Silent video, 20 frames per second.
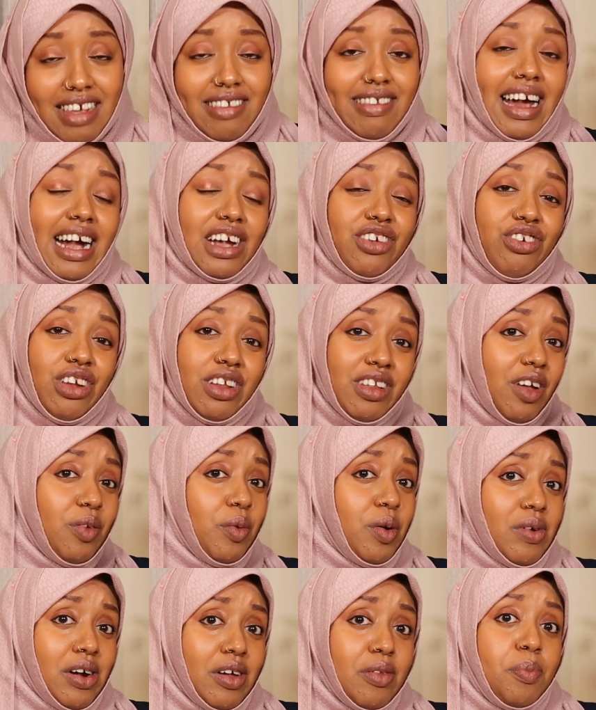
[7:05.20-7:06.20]
is actually the
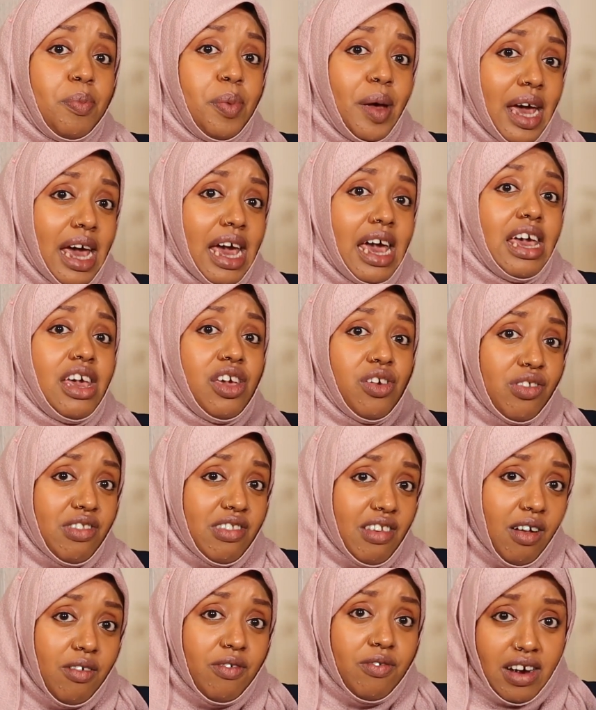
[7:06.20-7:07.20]
other way around, pay
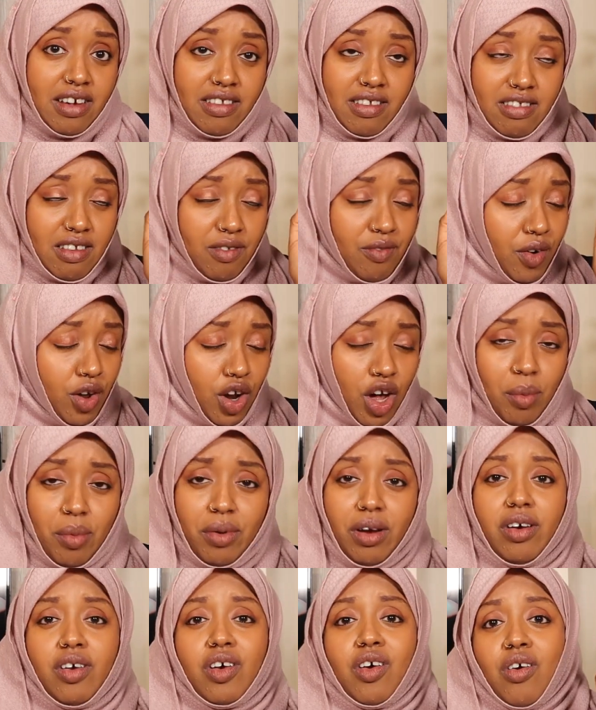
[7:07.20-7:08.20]
yourself first. It's a
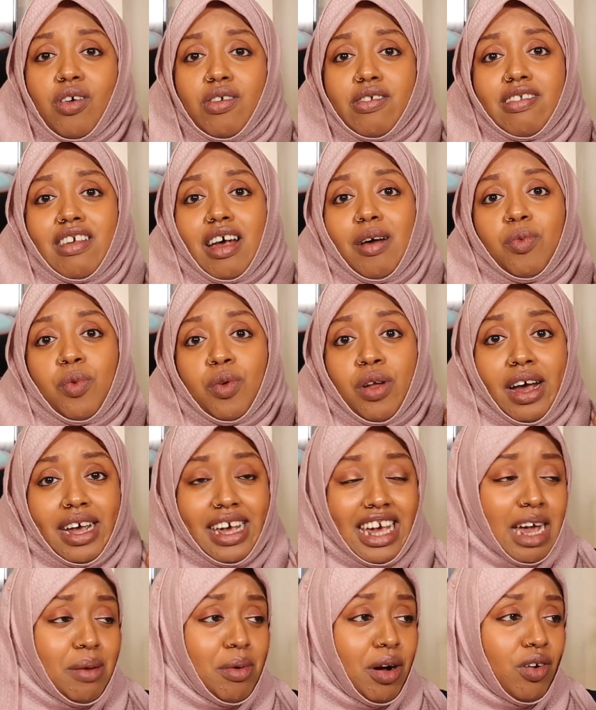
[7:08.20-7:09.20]
phenomenal concept. When I
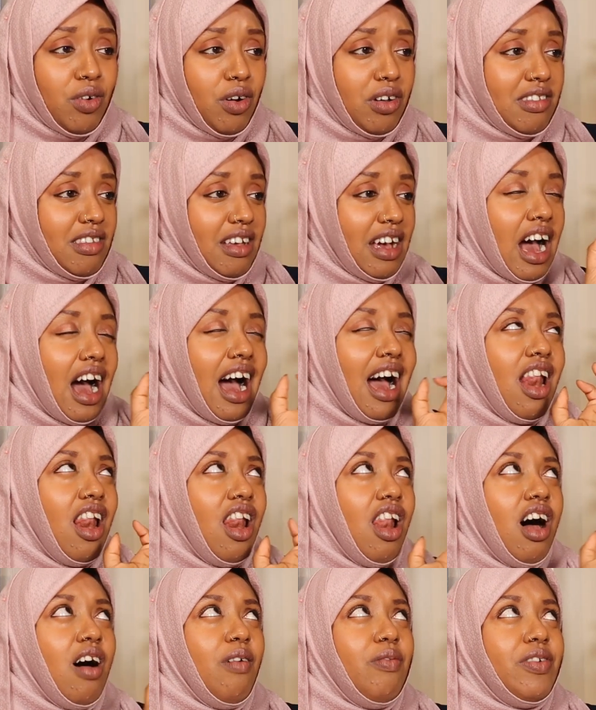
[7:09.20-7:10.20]
came across it, I
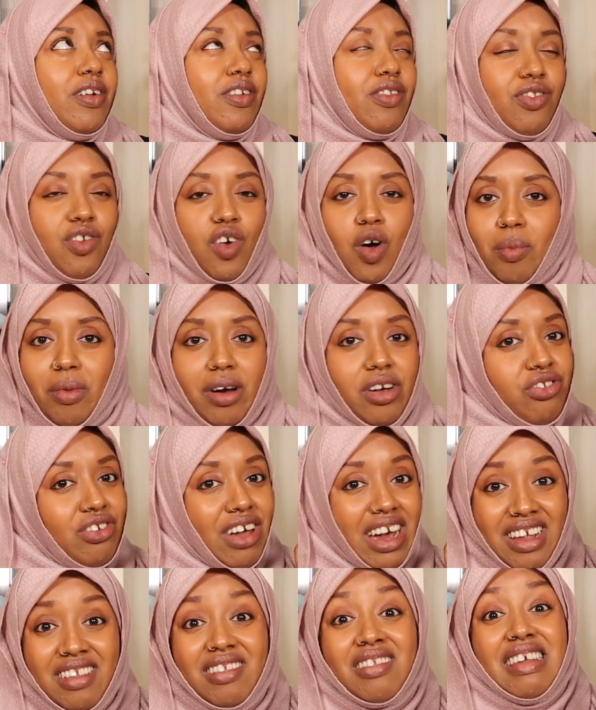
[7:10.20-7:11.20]
loved it so much,
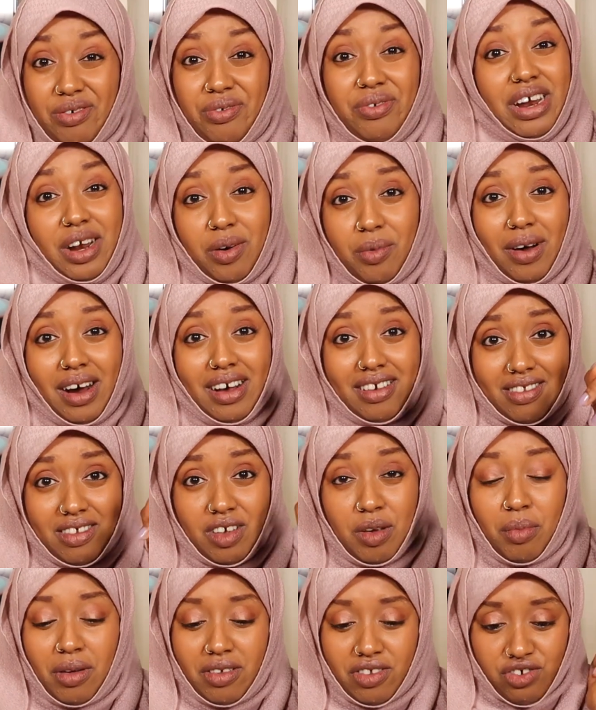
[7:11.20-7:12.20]
and it really works.
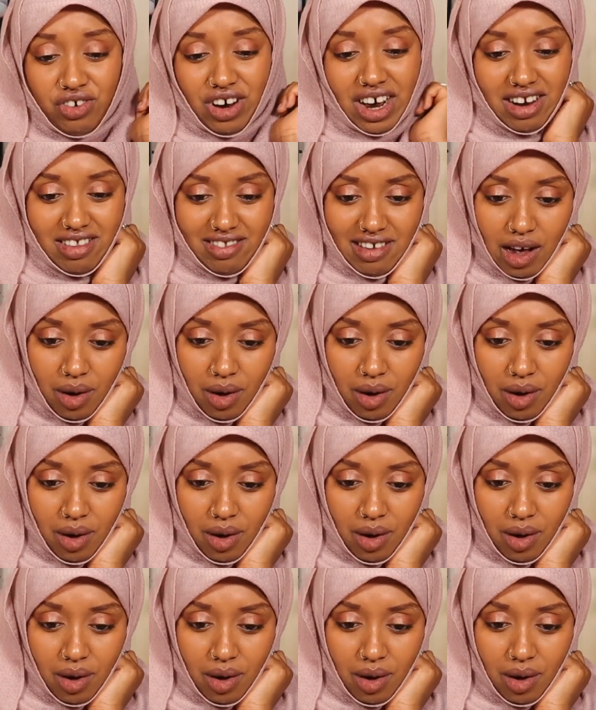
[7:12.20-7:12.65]
You must try this